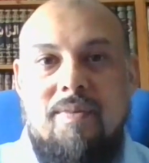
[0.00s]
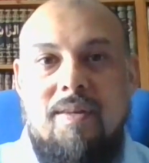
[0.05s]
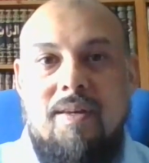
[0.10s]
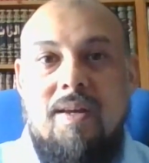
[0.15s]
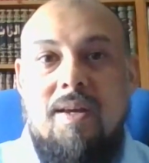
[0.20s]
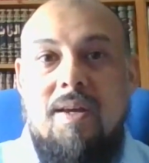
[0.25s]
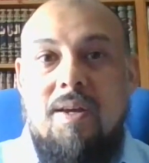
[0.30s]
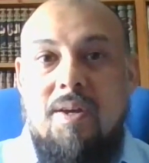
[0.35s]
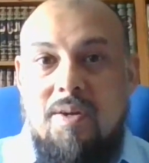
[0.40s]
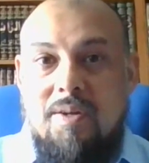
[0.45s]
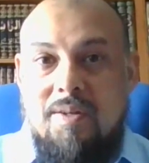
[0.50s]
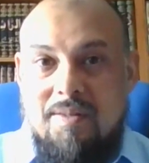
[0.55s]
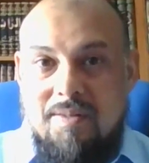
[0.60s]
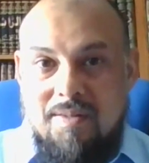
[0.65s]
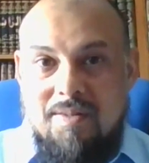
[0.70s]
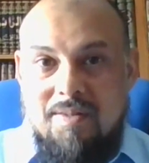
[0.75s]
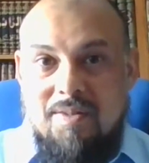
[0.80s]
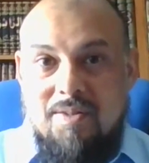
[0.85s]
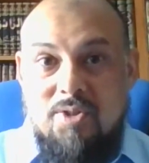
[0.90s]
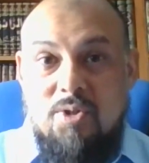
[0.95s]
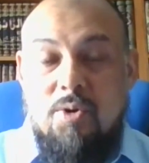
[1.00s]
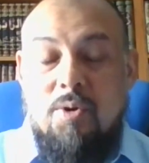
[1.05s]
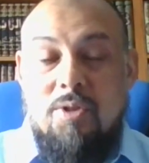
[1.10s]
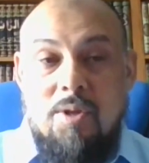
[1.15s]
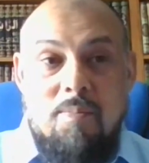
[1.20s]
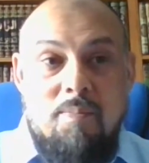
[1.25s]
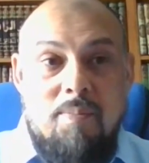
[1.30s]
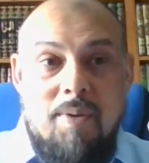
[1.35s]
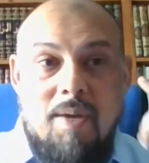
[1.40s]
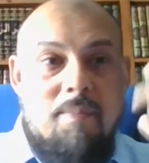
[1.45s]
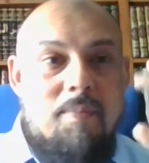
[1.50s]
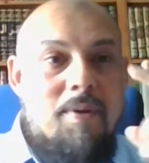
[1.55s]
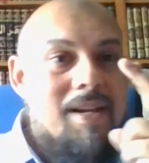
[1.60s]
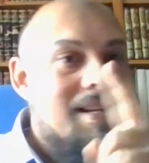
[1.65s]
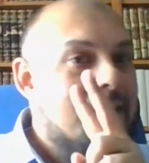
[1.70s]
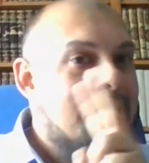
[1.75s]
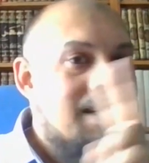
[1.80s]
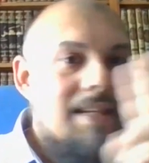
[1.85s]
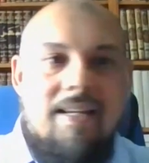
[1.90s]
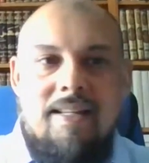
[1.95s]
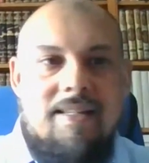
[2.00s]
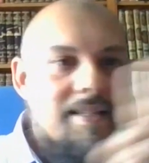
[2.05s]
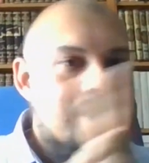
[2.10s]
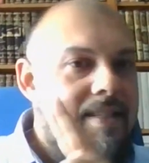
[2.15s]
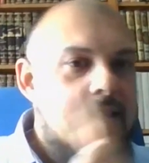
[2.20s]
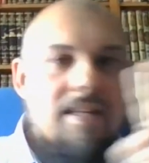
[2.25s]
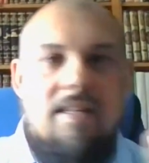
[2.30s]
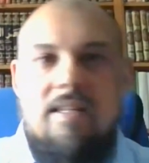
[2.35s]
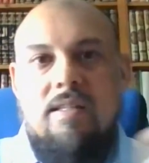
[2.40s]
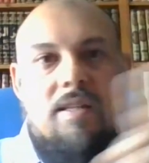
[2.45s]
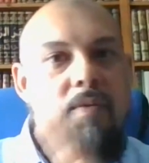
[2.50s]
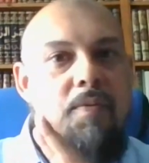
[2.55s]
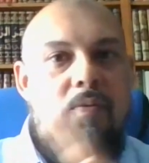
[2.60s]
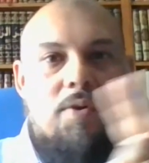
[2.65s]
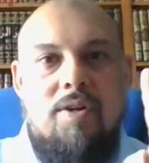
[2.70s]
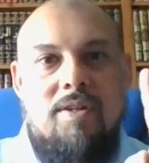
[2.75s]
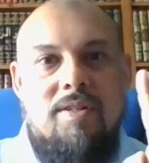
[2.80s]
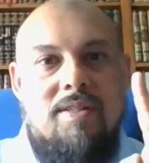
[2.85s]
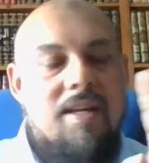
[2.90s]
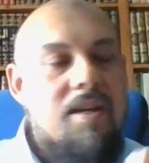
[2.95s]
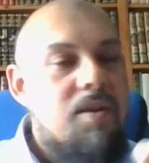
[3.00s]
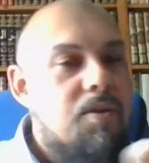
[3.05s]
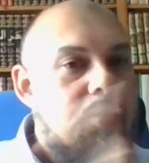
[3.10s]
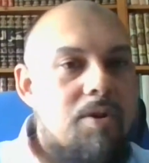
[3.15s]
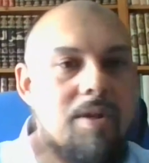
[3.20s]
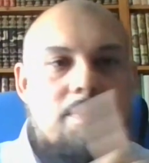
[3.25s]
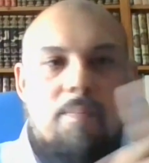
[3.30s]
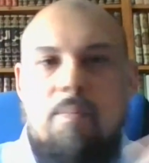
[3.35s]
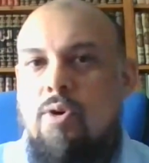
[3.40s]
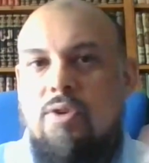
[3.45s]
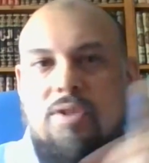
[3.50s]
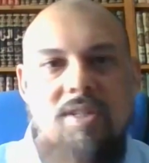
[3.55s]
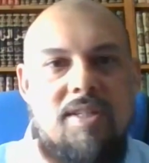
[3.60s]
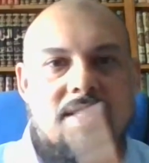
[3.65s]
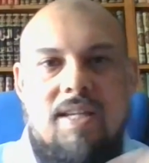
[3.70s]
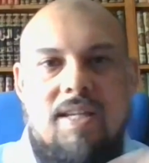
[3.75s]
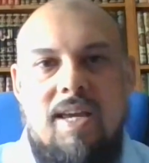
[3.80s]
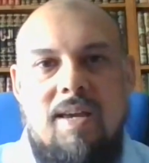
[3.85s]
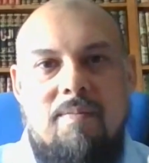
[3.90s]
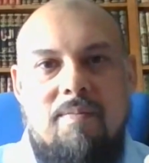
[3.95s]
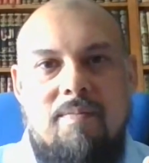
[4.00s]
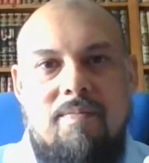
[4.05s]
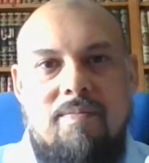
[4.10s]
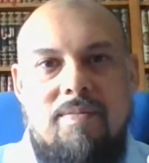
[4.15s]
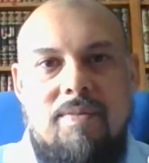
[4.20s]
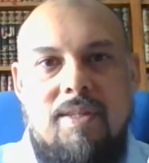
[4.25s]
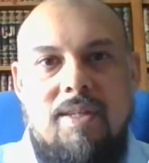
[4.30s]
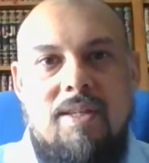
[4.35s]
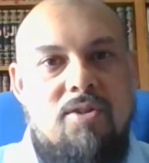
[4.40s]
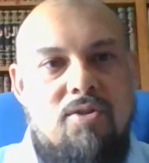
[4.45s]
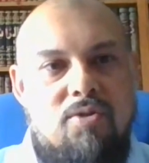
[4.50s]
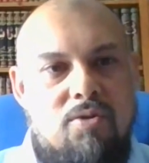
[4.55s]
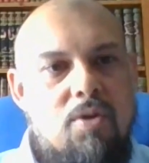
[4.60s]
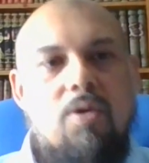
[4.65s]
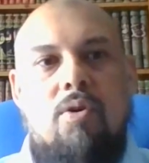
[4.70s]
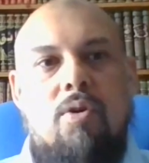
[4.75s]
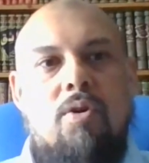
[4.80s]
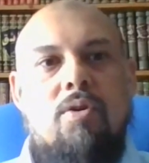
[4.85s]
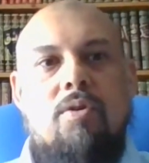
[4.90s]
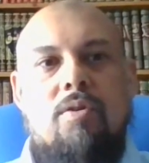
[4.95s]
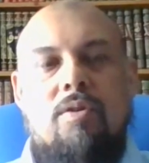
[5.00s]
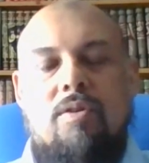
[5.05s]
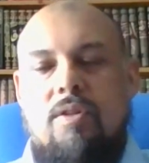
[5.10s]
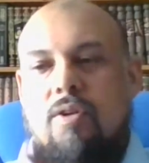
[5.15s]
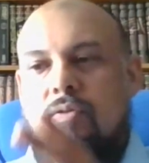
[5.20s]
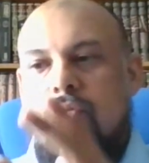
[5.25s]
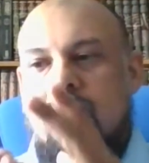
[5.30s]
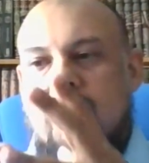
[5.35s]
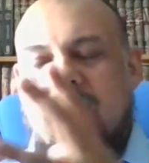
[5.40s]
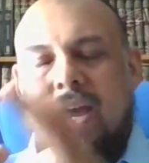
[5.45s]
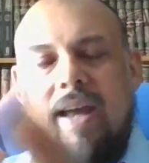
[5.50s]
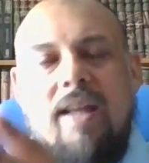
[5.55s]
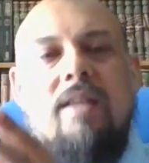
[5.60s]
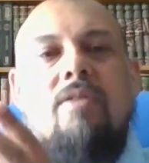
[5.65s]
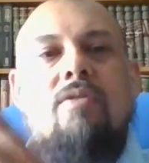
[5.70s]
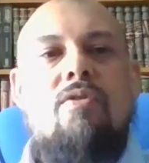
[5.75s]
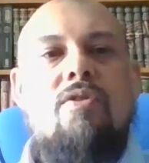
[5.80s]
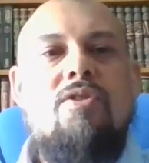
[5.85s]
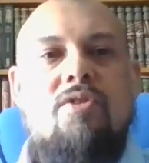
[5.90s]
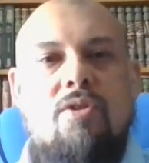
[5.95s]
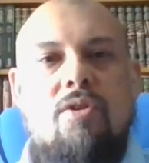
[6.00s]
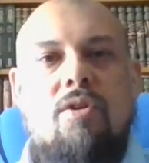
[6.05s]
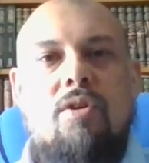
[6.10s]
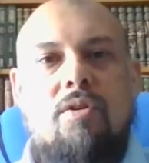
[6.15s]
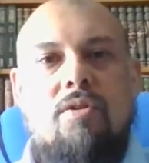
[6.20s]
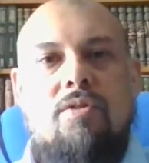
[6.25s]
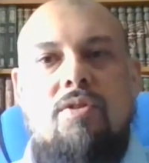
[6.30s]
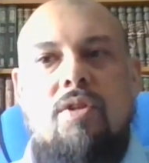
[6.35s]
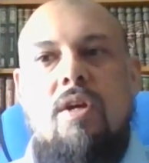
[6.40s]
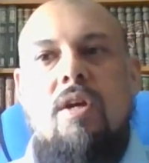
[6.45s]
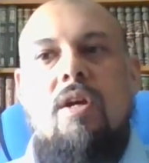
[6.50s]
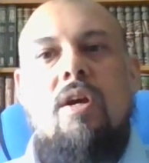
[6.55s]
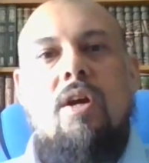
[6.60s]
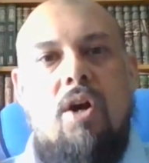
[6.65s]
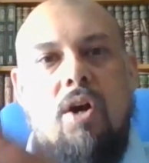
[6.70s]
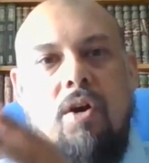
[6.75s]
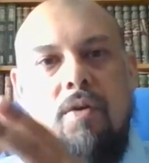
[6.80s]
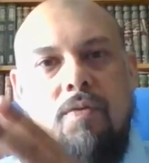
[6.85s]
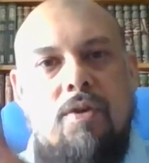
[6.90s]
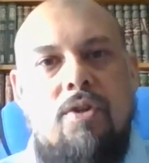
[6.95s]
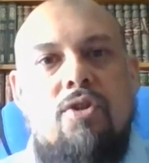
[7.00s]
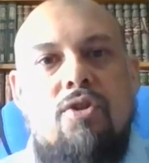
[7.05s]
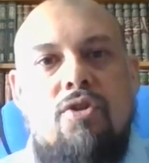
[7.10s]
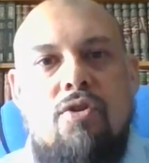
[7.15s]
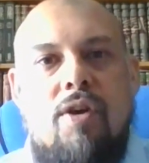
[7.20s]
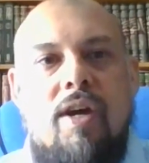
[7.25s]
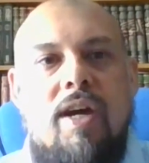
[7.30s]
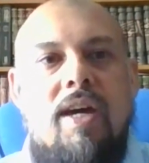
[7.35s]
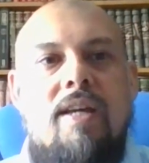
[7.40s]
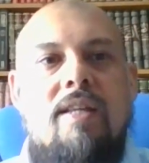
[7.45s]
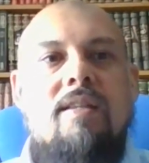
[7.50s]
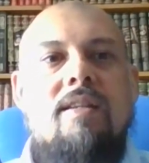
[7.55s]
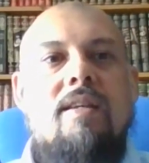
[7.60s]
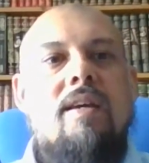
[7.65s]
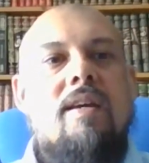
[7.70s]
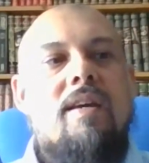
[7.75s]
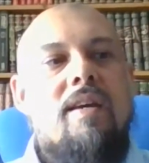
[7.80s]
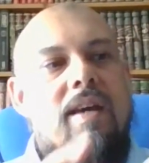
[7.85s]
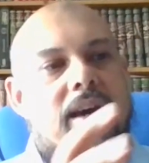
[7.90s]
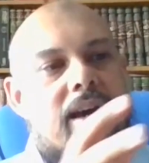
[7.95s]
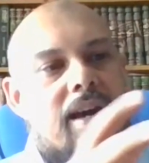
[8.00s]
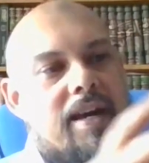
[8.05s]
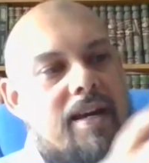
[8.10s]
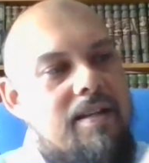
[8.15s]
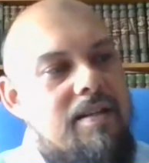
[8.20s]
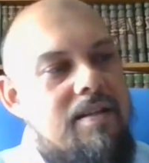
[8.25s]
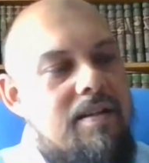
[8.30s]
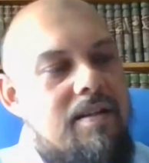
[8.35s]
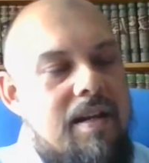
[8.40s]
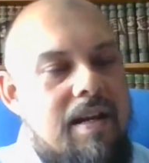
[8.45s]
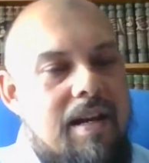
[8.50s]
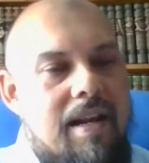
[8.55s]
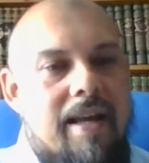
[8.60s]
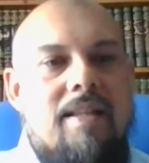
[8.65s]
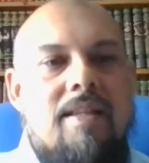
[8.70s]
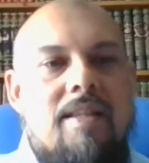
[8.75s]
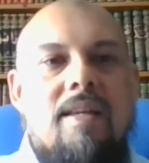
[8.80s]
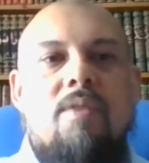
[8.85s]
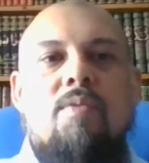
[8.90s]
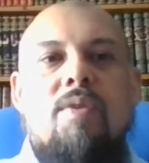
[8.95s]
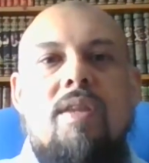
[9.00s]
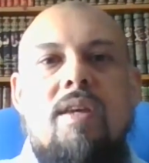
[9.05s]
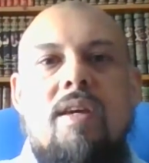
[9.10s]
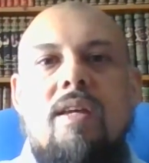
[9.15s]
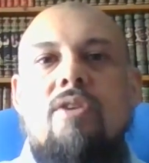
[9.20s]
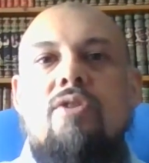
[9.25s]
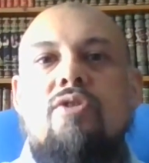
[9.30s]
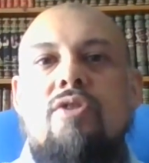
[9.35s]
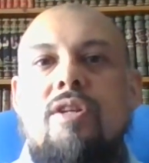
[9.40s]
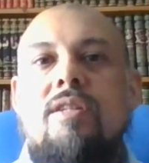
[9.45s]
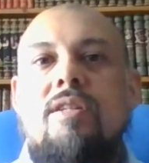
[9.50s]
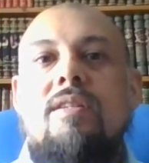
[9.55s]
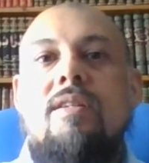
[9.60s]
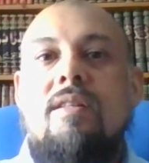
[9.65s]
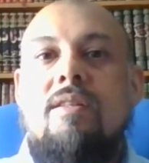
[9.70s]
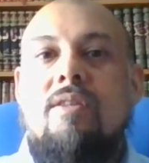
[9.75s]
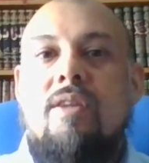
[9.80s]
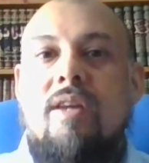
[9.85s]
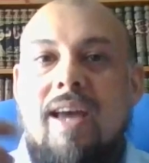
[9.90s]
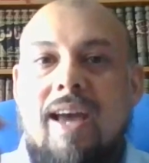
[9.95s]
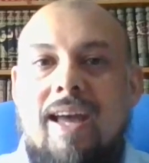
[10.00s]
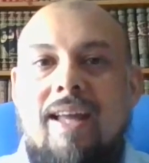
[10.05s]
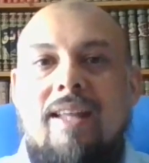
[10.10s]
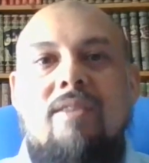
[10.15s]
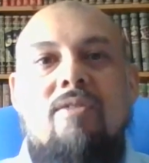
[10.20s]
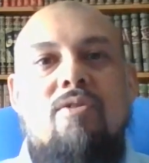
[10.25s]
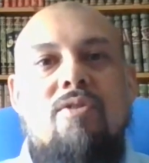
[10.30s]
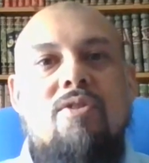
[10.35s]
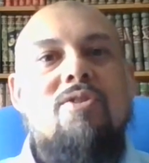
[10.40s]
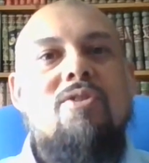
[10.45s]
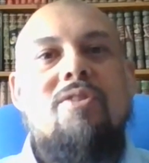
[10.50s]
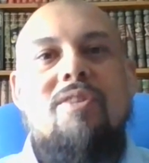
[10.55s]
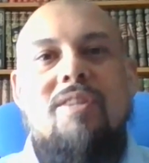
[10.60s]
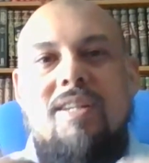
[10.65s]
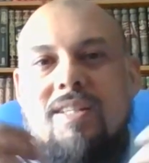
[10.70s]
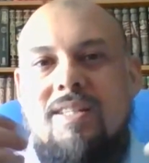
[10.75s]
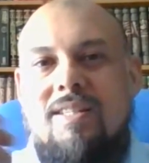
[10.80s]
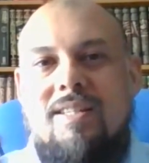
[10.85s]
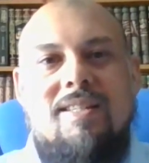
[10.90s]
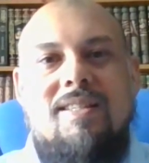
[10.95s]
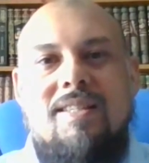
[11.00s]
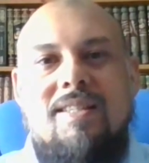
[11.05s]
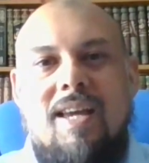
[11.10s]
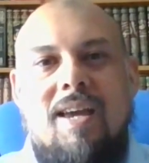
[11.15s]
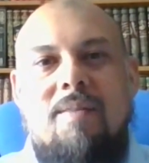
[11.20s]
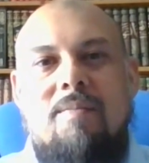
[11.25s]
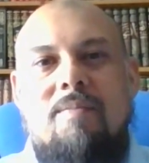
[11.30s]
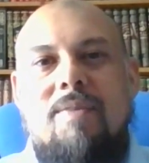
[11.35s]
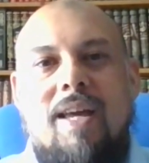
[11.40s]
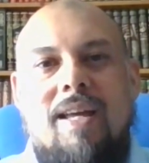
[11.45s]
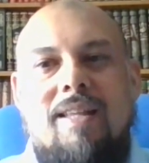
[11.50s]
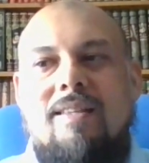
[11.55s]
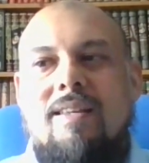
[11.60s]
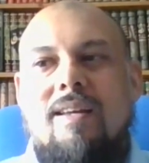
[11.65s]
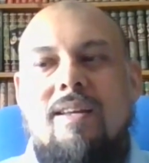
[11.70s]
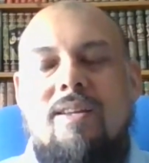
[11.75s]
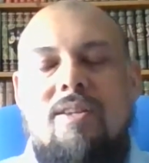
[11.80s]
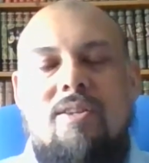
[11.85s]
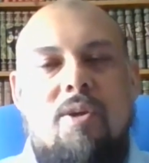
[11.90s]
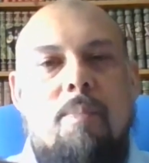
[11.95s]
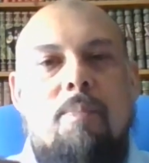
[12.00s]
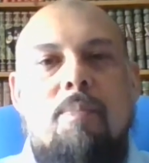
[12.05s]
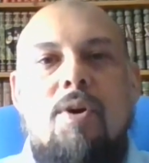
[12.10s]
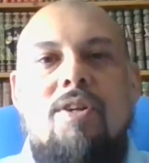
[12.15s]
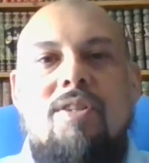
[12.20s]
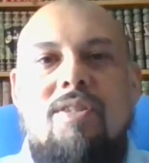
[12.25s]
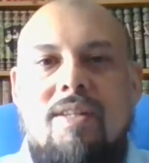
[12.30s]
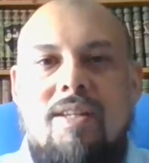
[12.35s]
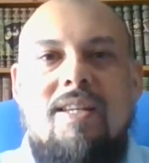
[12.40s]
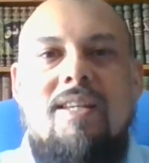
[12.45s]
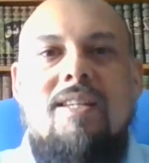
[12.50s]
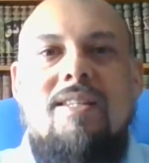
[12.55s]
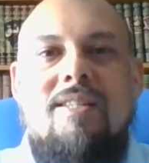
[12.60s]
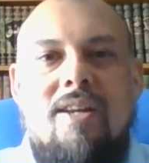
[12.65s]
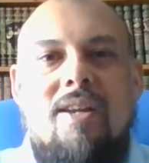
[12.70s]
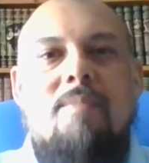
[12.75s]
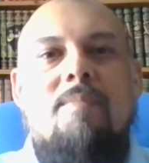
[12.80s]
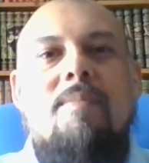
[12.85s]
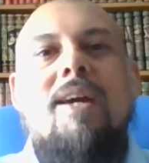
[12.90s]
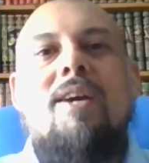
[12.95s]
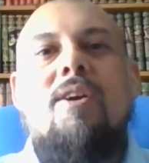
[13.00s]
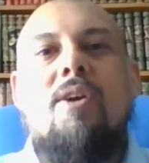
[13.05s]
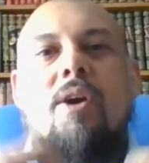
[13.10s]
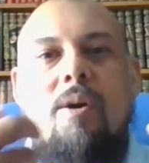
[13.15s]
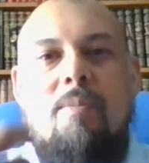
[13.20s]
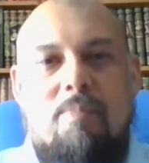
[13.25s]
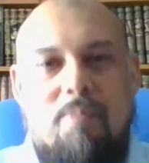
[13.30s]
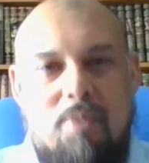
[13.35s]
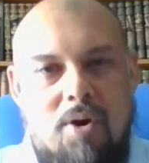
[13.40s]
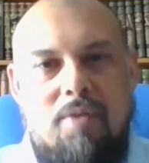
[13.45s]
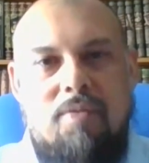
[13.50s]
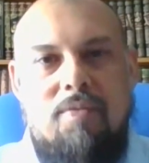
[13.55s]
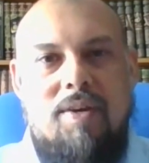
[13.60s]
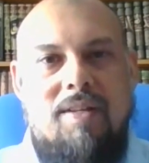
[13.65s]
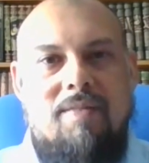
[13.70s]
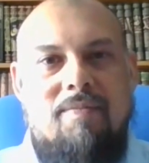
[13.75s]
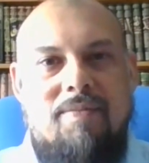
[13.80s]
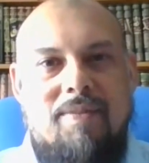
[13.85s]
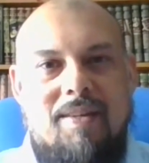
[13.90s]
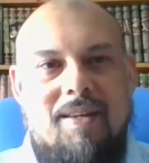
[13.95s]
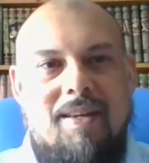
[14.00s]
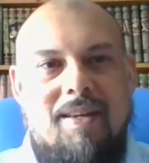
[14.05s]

Mm. So the people, they didn't see the difference. They thought they're both the same. They saw the end result of a trade and lending with the interest. The end result is the same, that the person is going to make a profit.